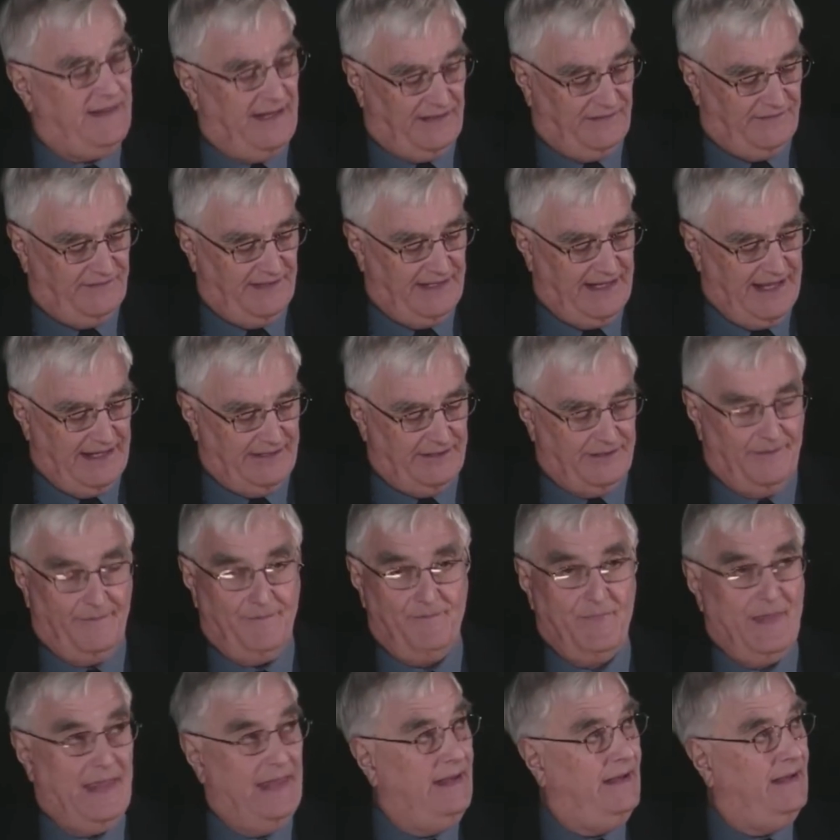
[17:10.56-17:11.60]
things together.
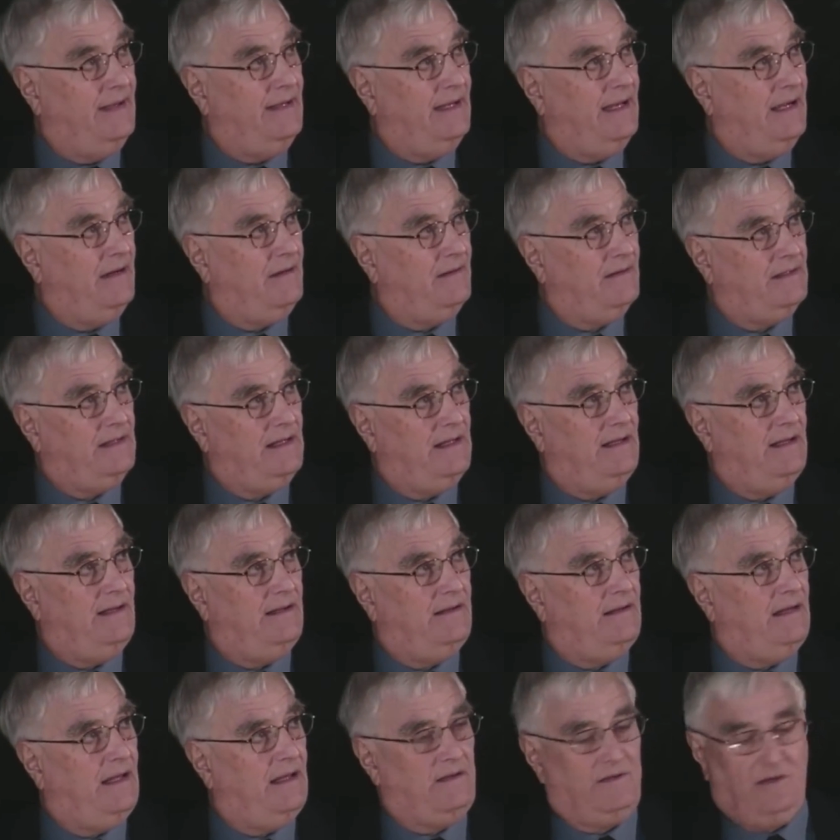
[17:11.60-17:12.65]
Now, a